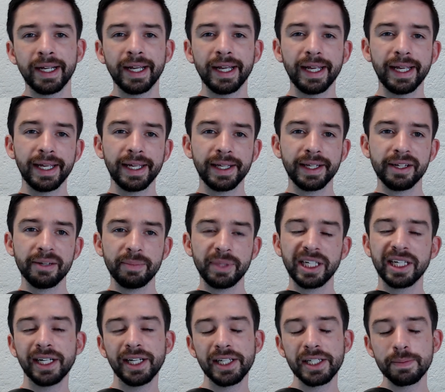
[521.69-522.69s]
And
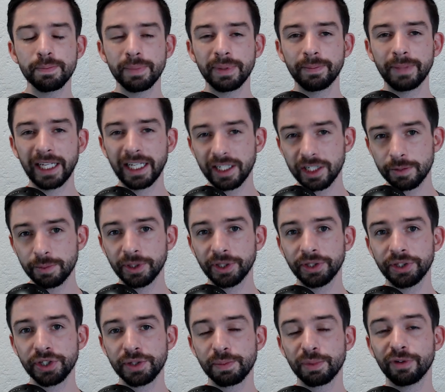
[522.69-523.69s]
because page
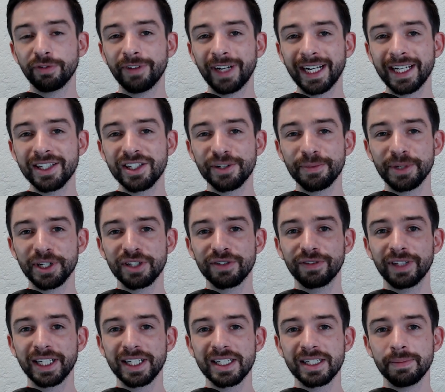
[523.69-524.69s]
builders provide so much
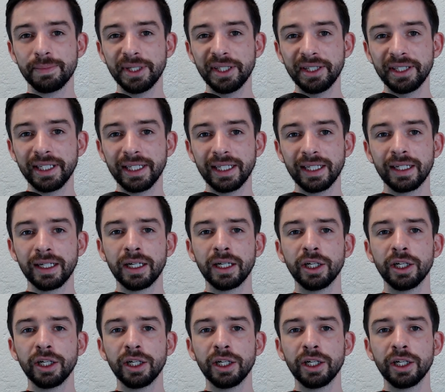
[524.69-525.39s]
flexibility,